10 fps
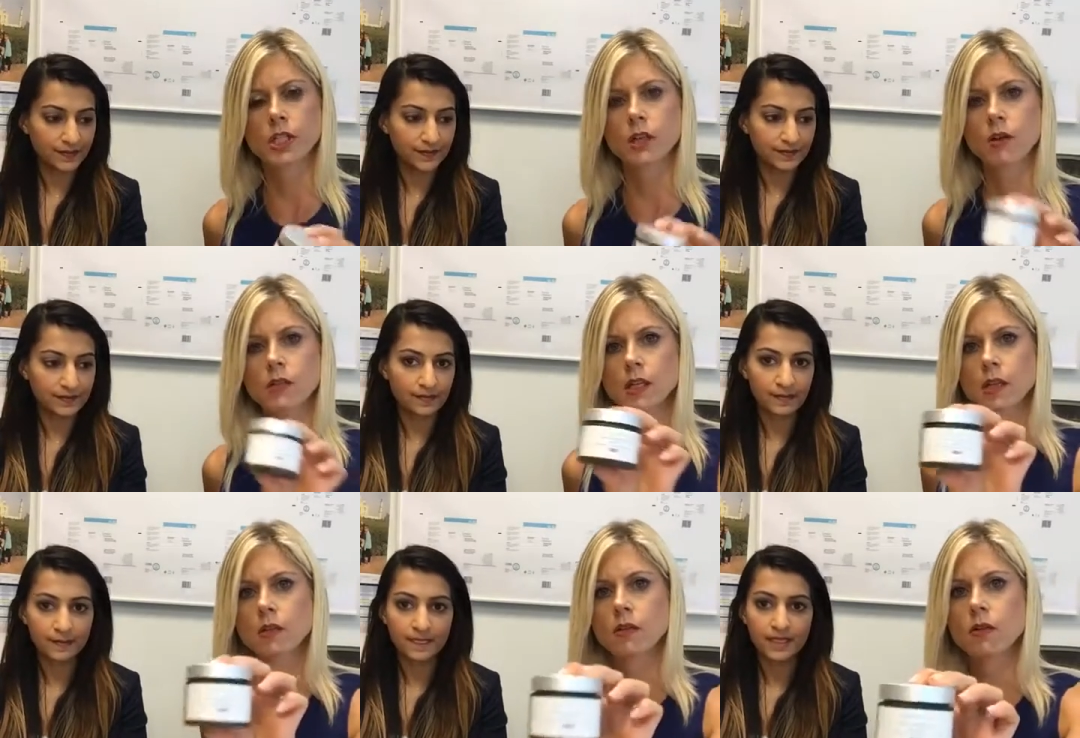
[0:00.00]
Speaker 1: So
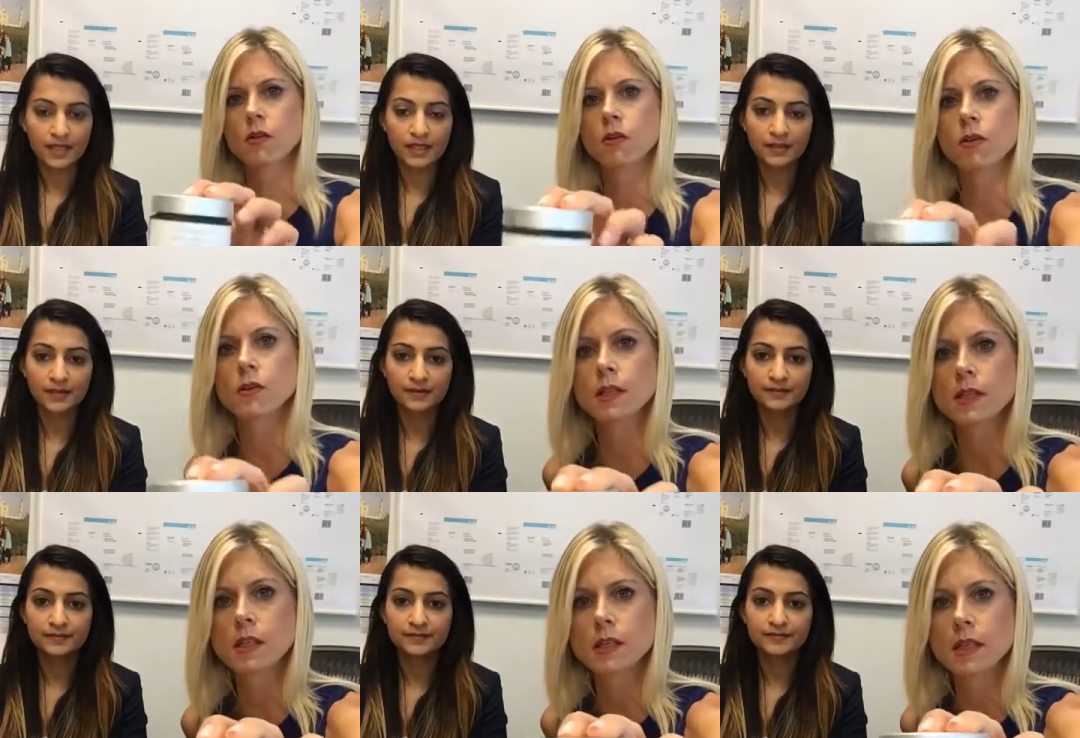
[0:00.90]
SkinCeuticals, this
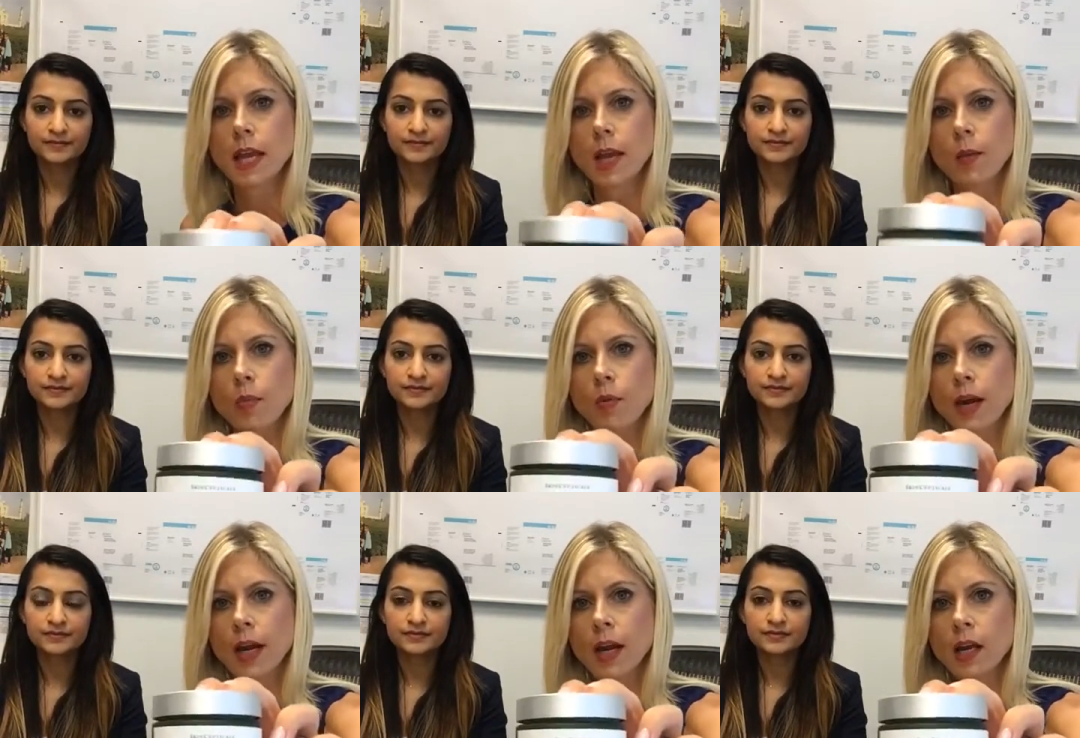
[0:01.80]
is a
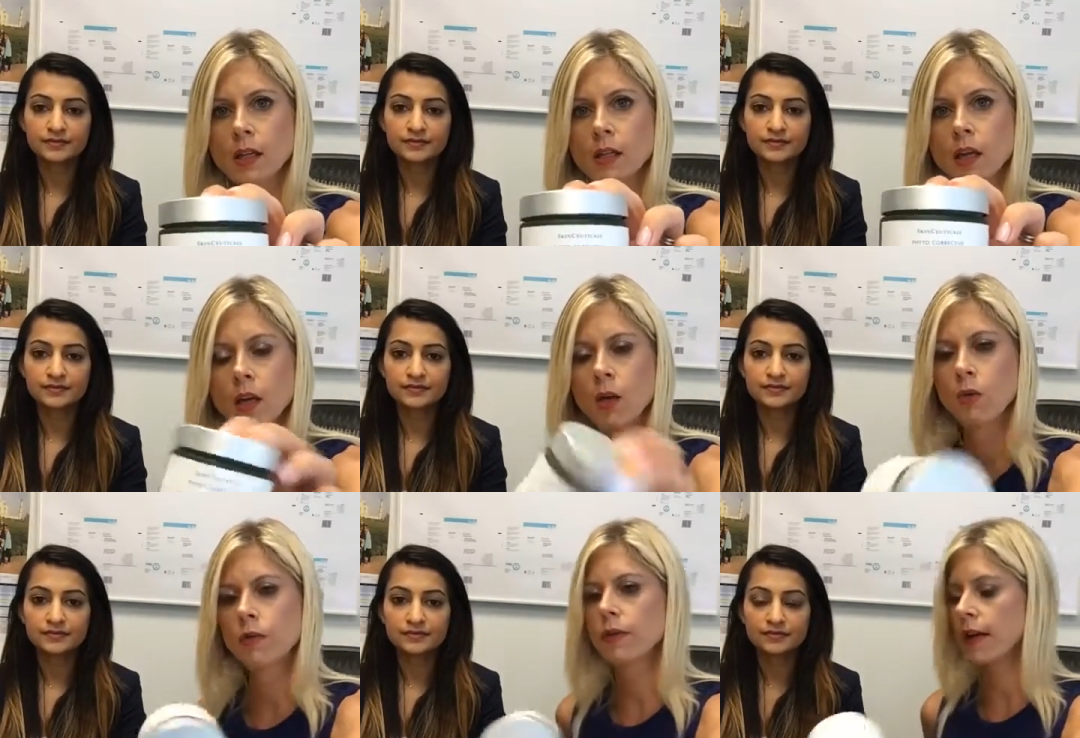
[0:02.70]
brand
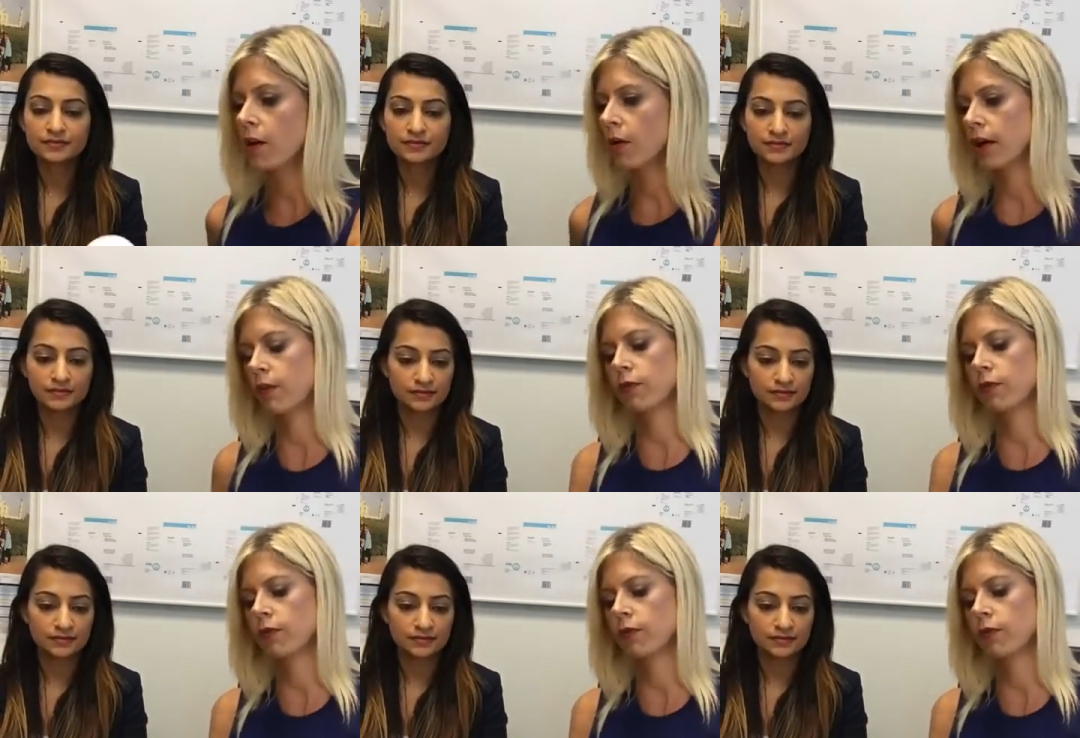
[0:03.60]
we've carried